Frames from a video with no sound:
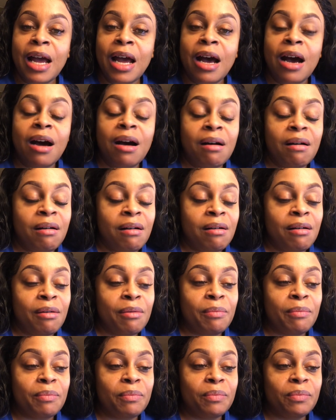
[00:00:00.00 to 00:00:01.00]

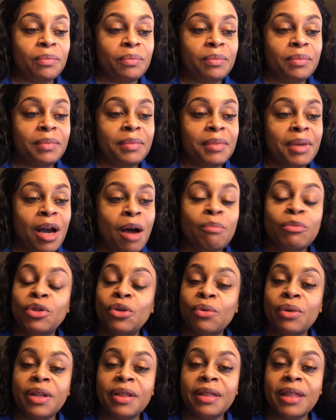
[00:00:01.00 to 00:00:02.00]
I'm
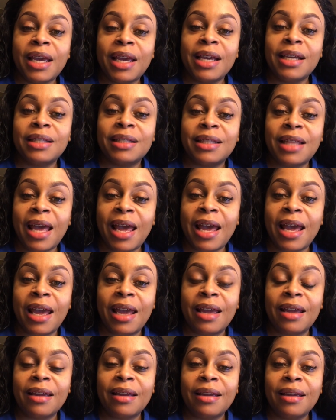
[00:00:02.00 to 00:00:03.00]
doing things
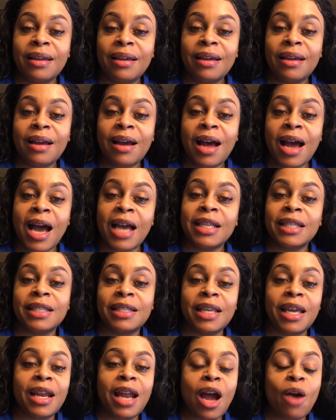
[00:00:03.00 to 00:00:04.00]
that I
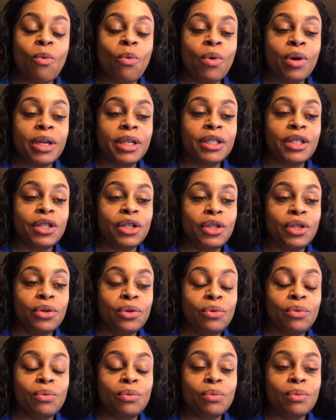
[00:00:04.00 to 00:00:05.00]
said I wanted to
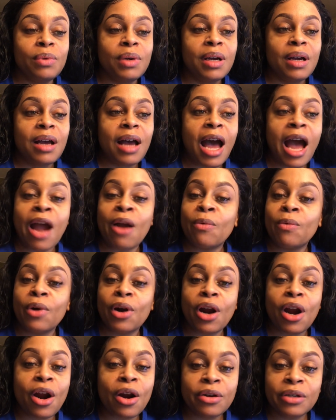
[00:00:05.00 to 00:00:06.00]
do. I
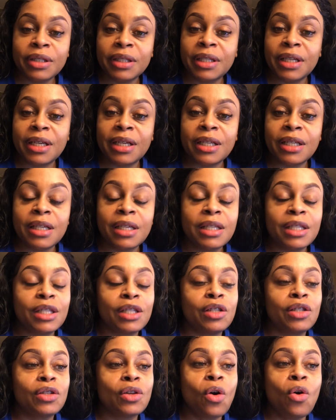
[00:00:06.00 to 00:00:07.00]
rehearsed it
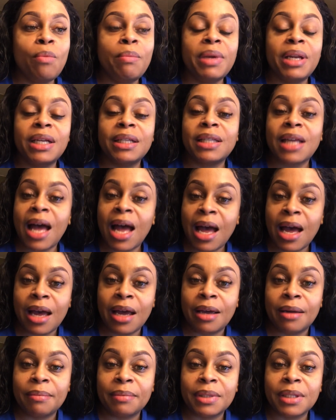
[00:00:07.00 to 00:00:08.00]
so many
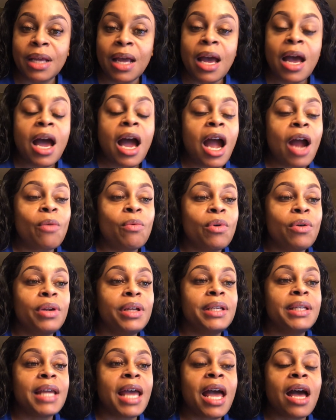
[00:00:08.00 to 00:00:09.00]
times. I wrote
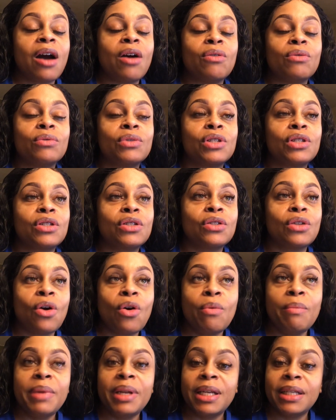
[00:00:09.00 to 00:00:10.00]
it down
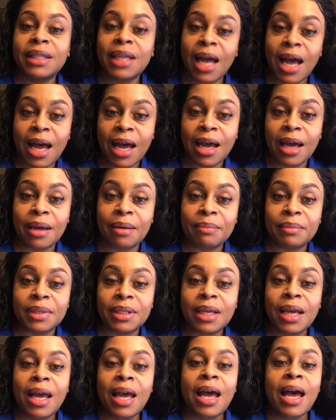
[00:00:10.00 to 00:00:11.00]
so many
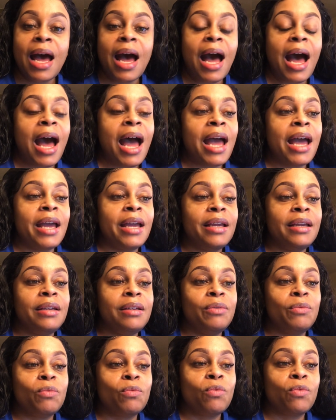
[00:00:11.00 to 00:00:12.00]
times. I
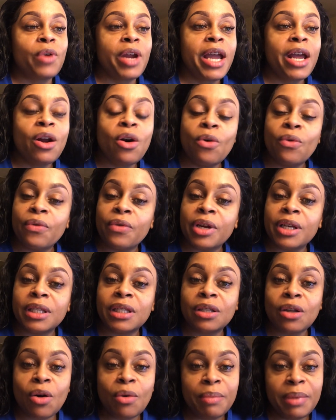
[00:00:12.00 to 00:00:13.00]
read over it
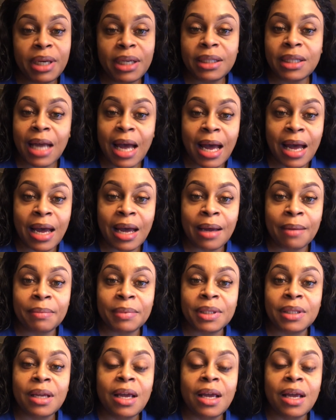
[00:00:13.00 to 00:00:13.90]
so many times.